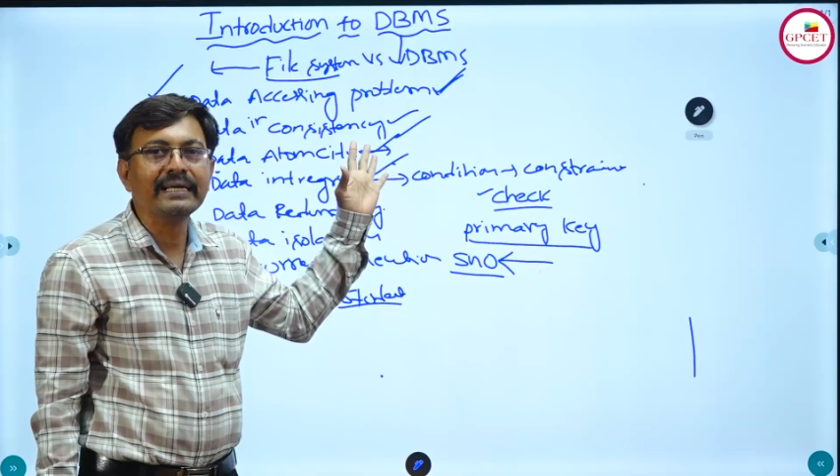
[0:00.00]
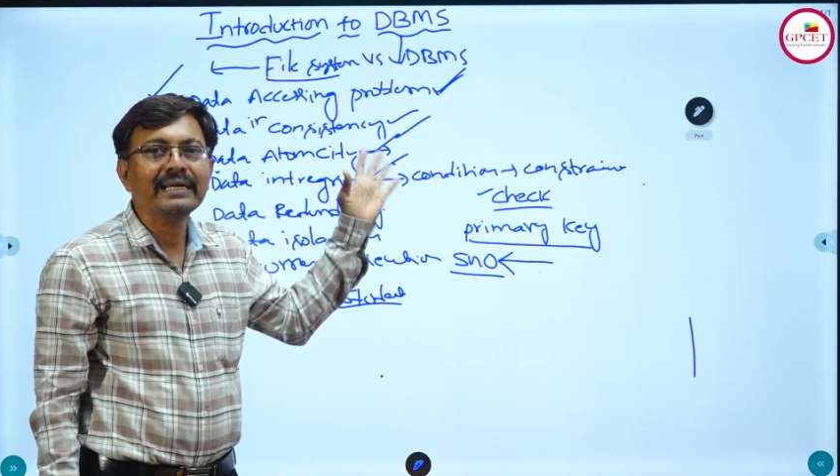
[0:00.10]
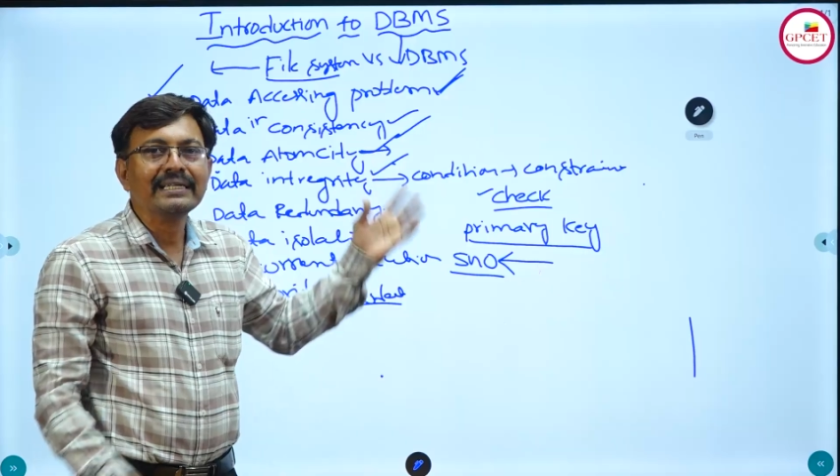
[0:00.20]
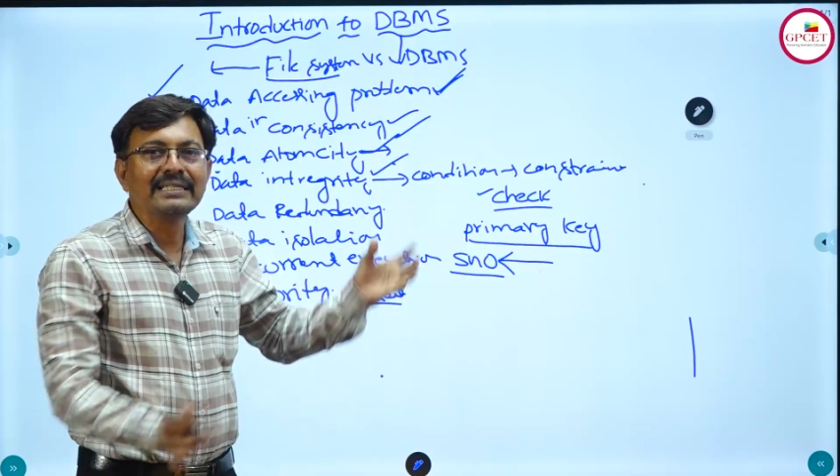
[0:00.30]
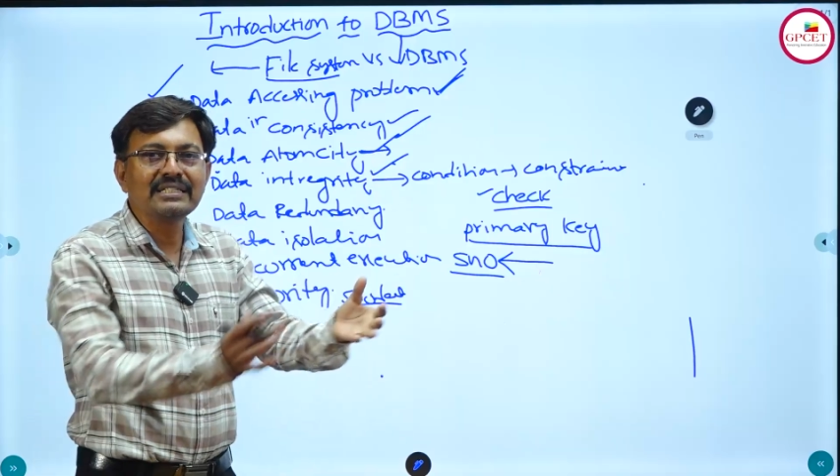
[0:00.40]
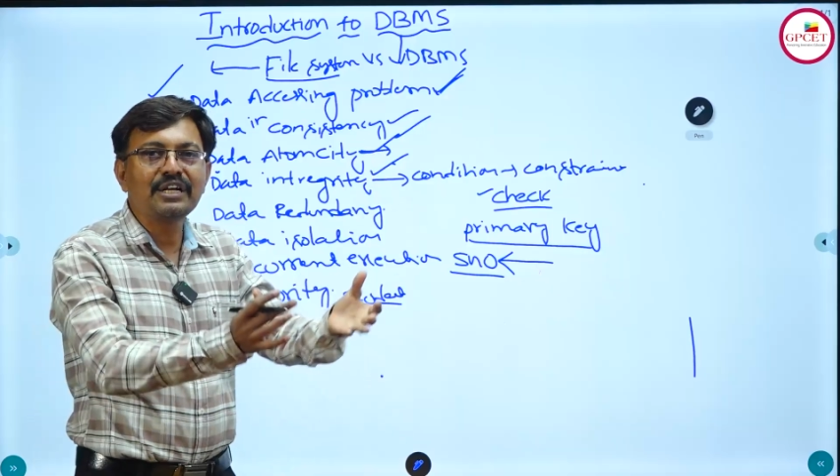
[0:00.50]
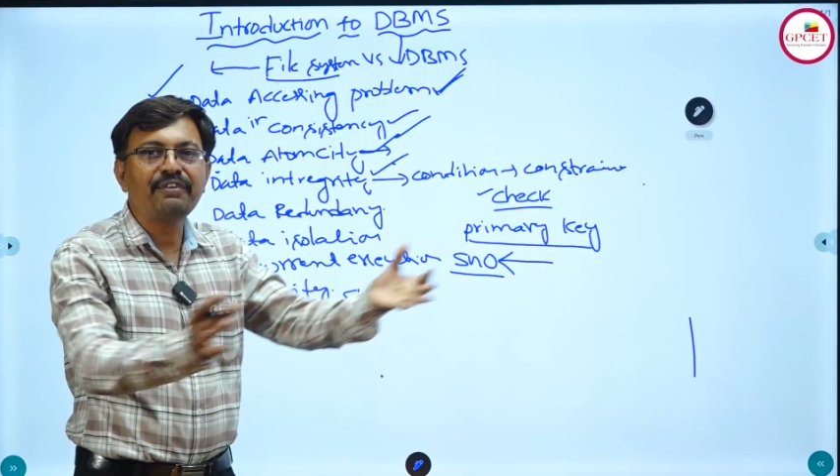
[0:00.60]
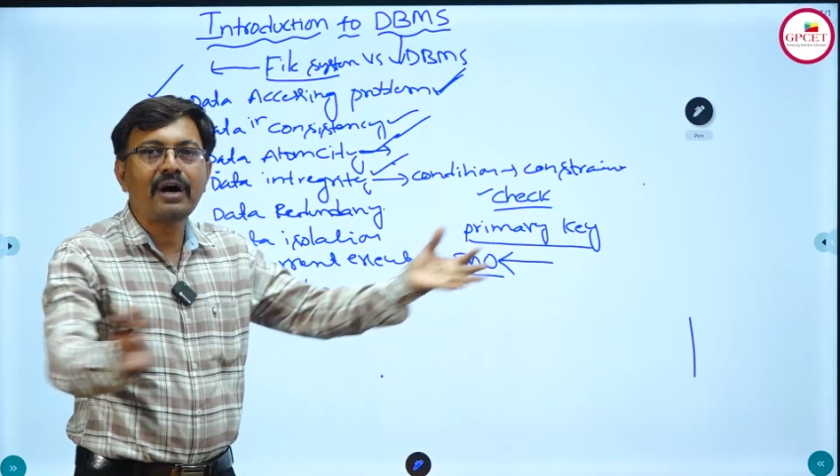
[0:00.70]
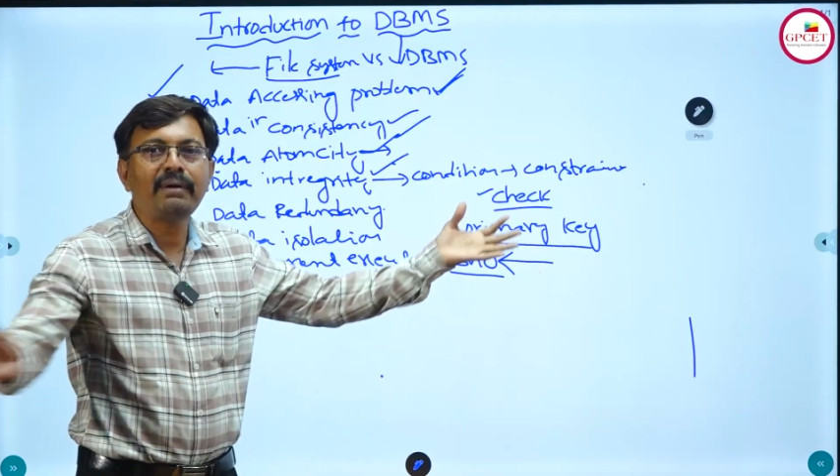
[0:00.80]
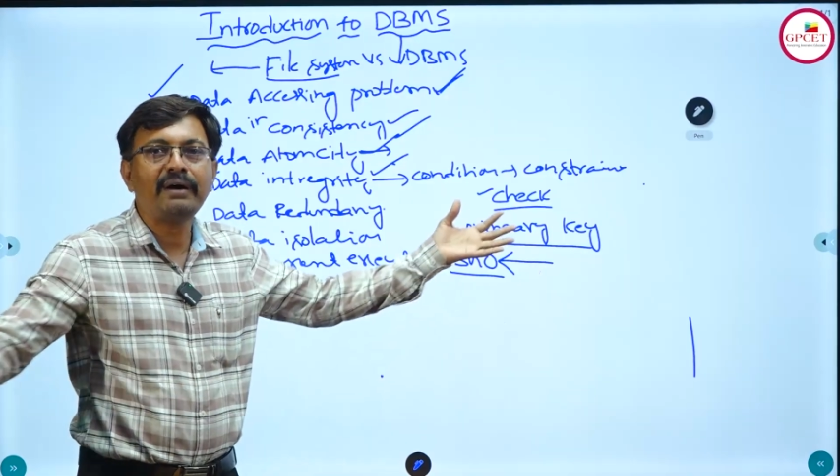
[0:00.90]
It is in the
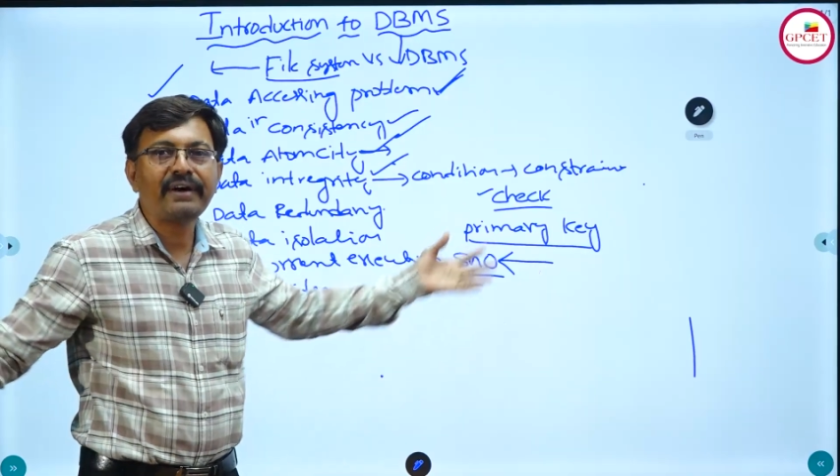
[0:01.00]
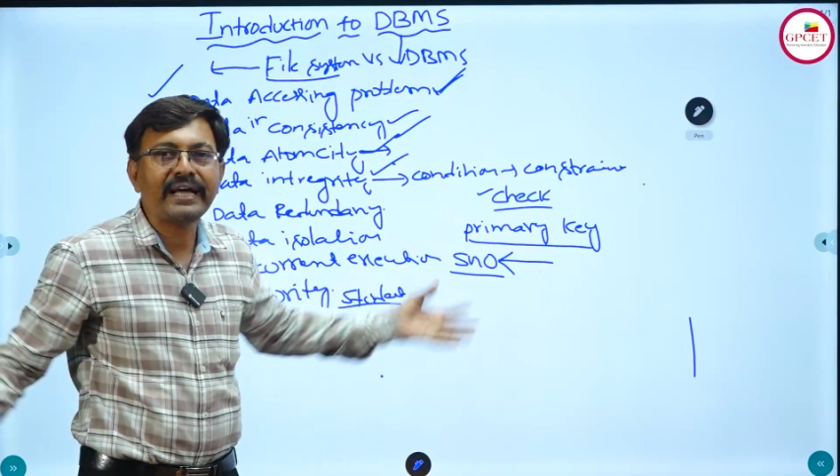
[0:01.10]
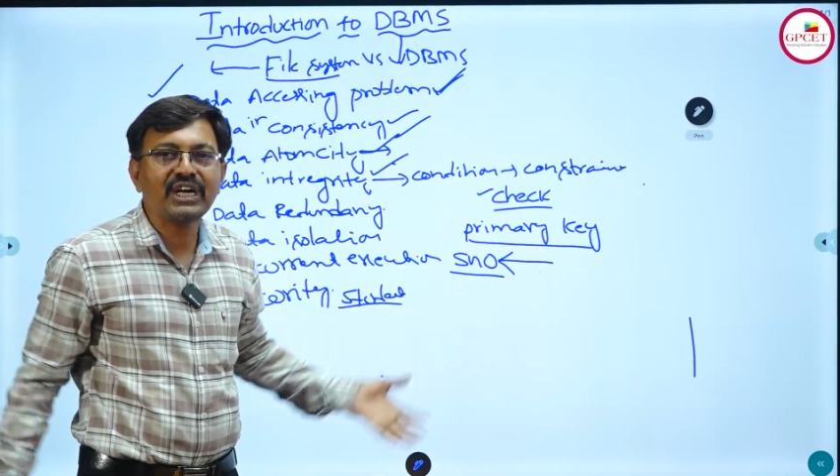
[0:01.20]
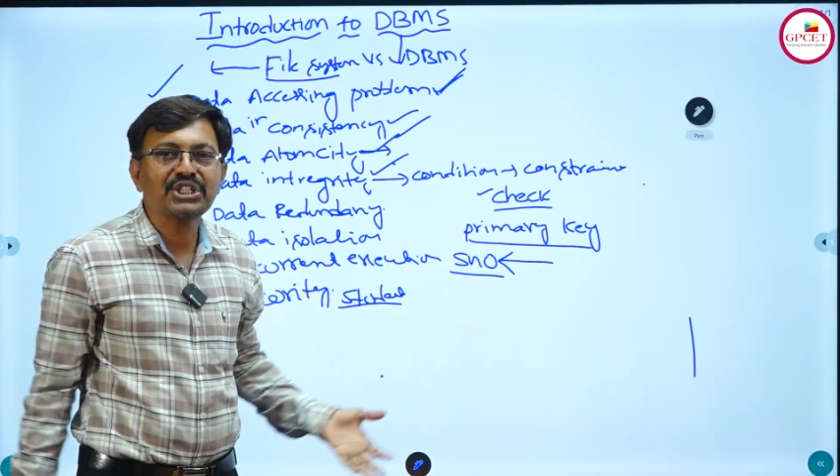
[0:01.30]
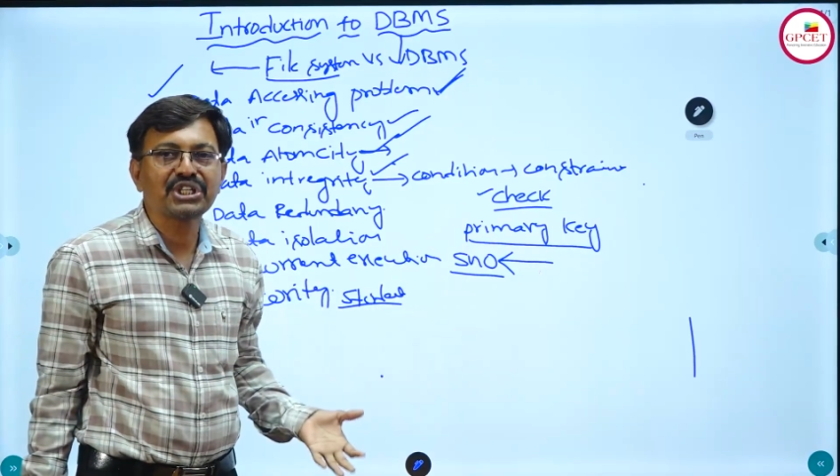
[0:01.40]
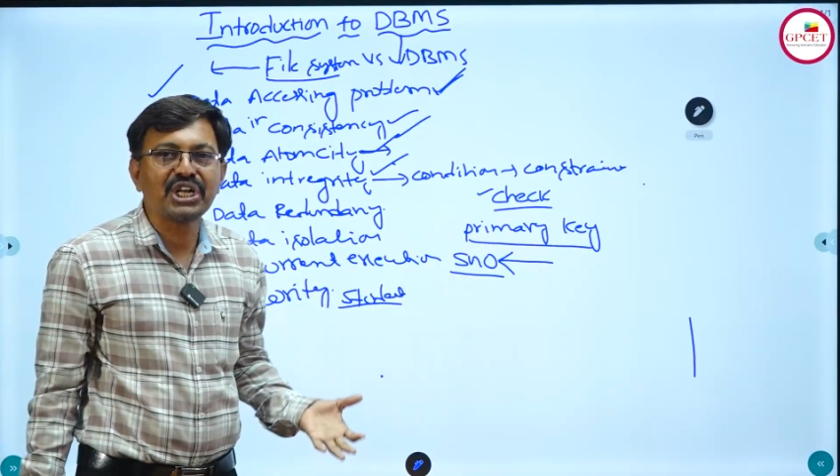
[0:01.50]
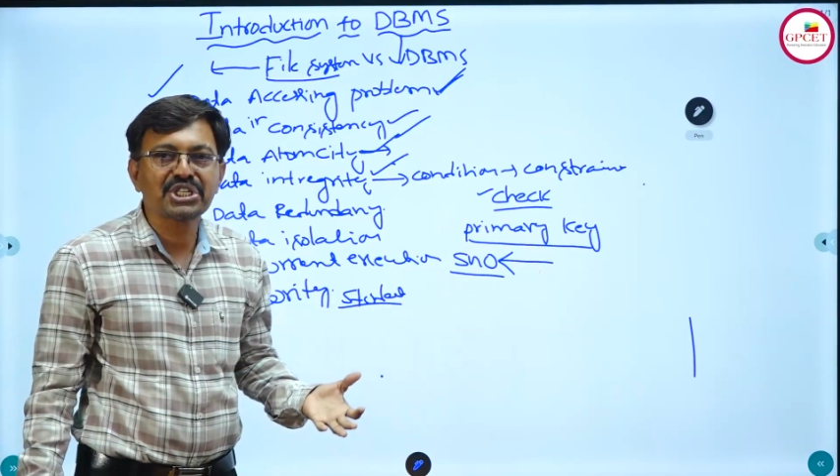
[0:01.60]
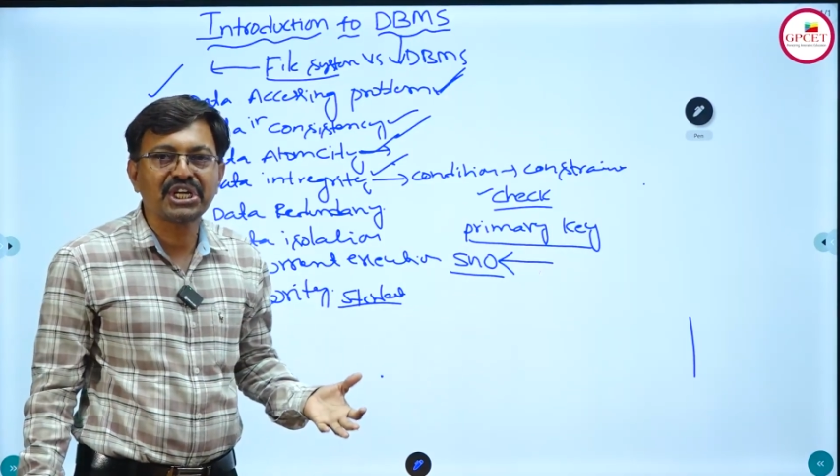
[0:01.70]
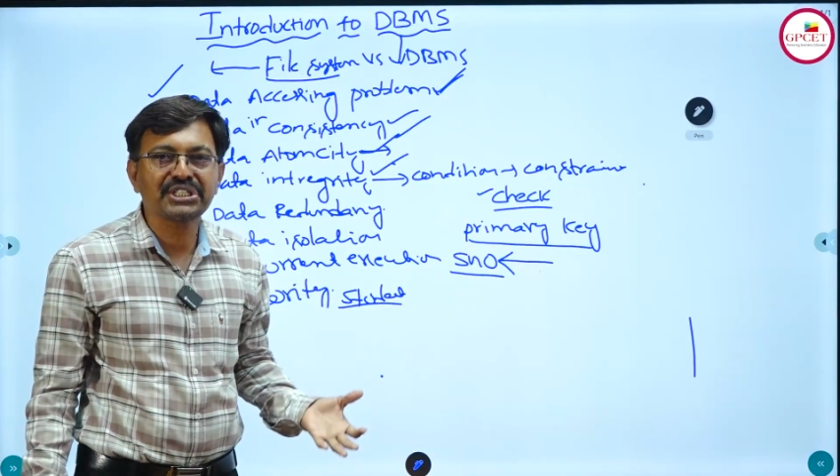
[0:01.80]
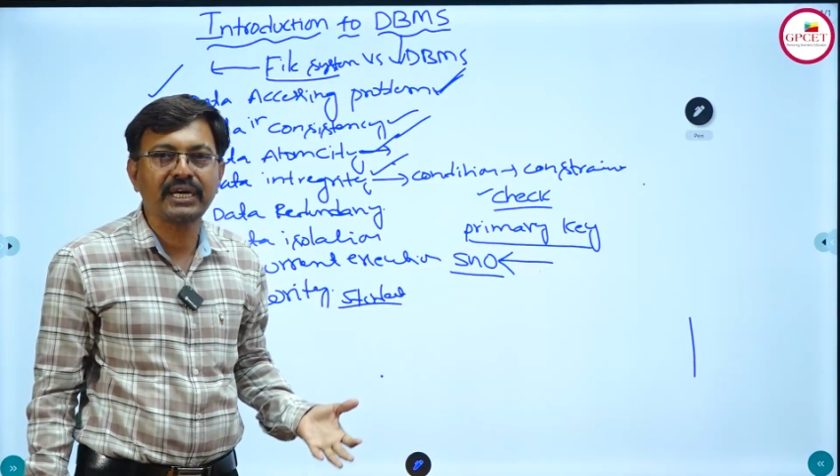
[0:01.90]
form of hierarchical
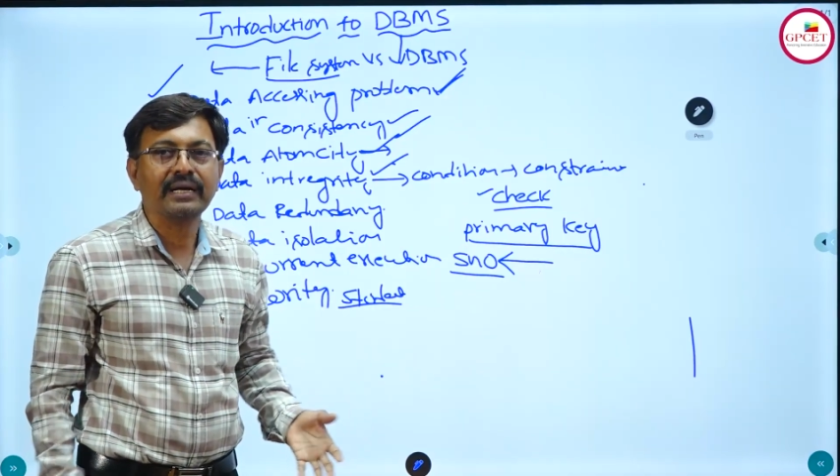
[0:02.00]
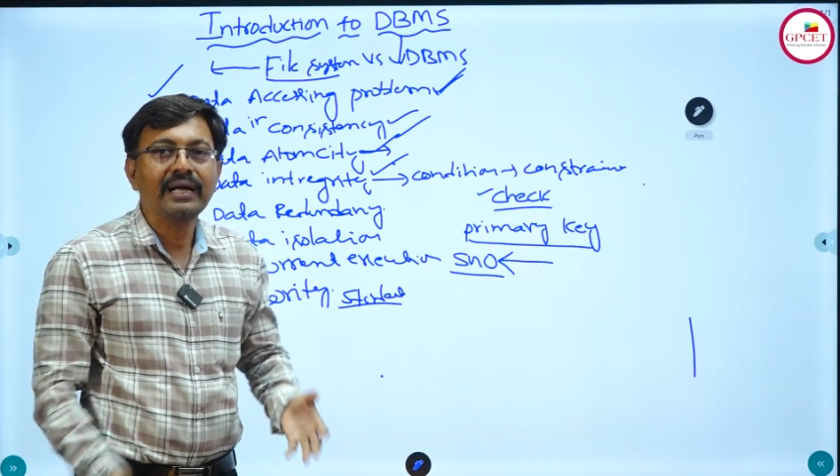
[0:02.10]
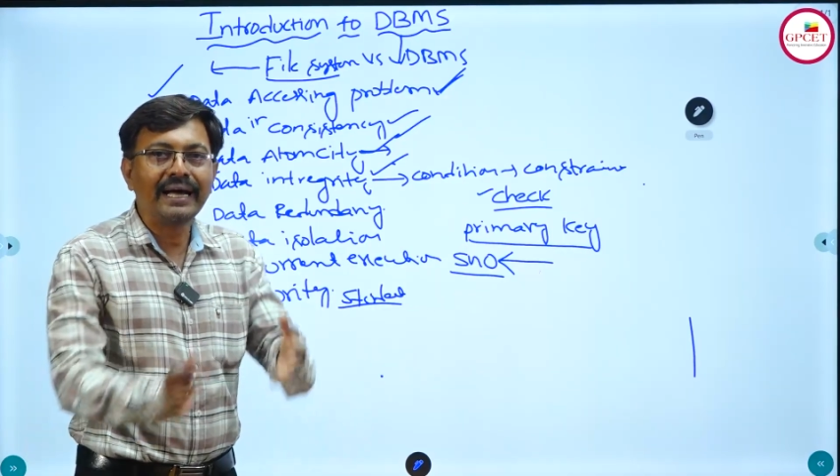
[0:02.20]
structure,